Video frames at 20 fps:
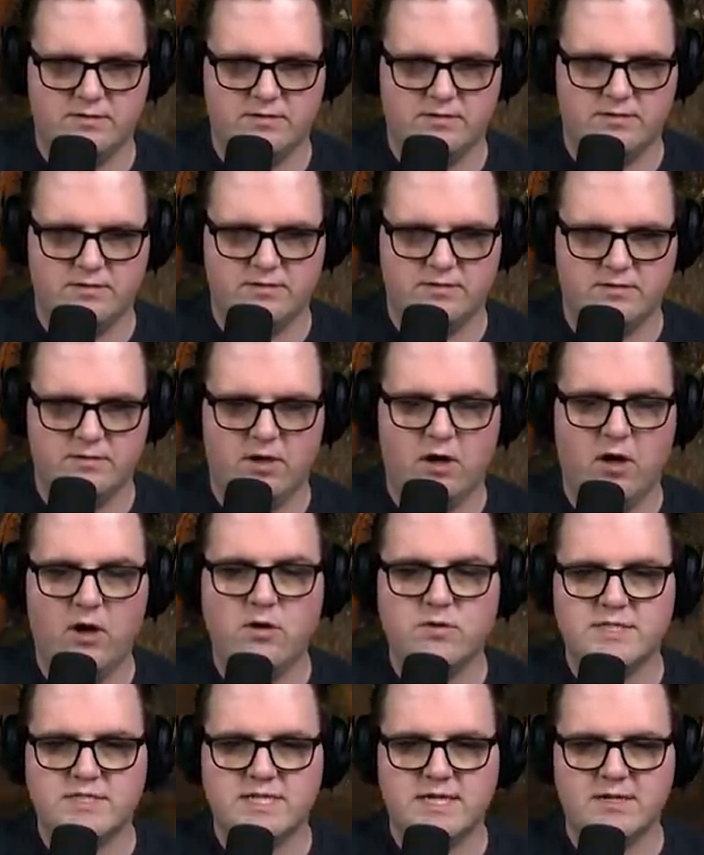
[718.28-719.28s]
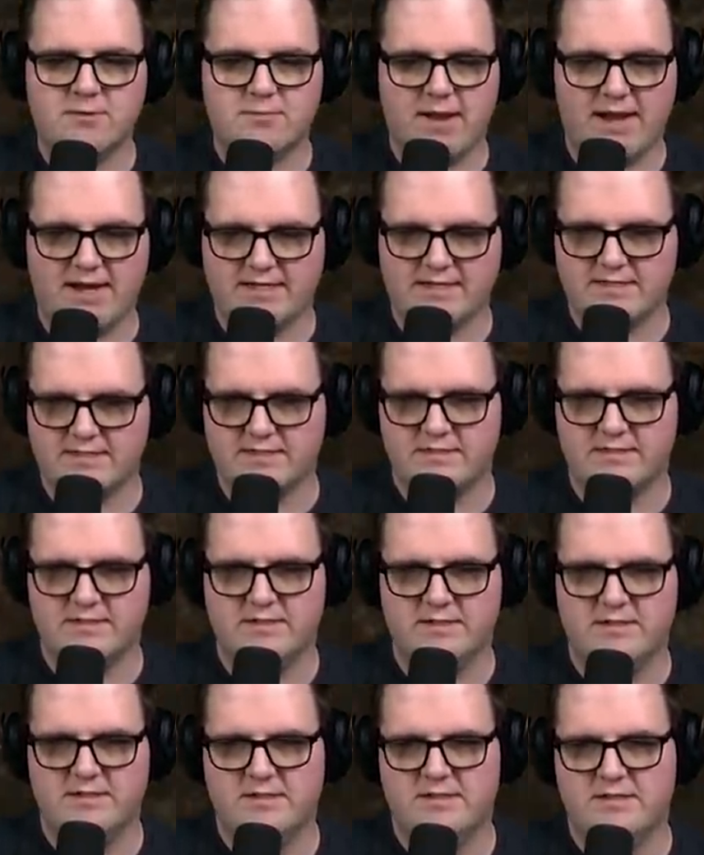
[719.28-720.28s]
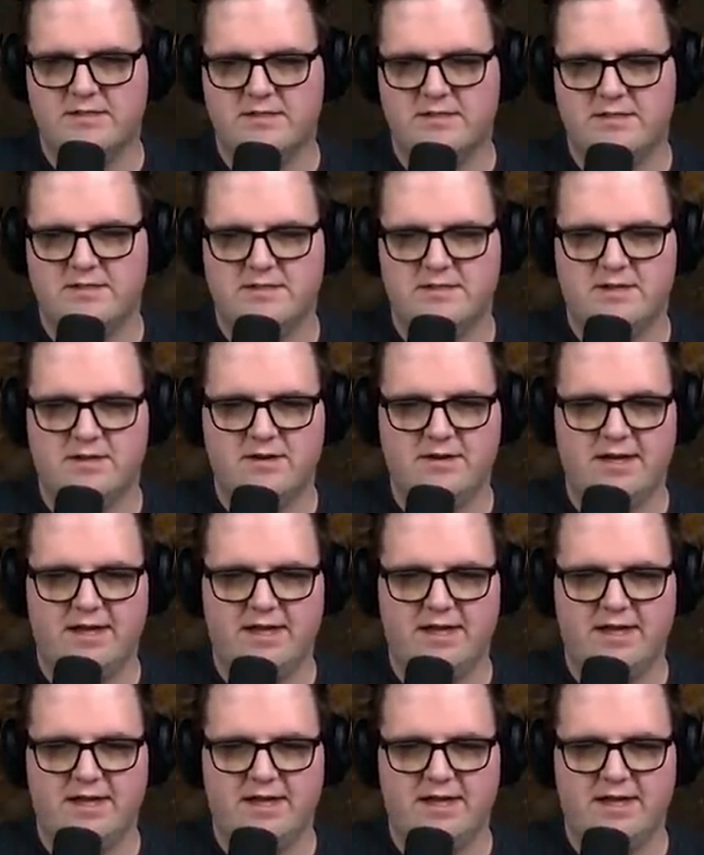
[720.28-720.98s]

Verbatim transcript: Oh, stick what racks. Are, what for? Yeah. Okay. Also,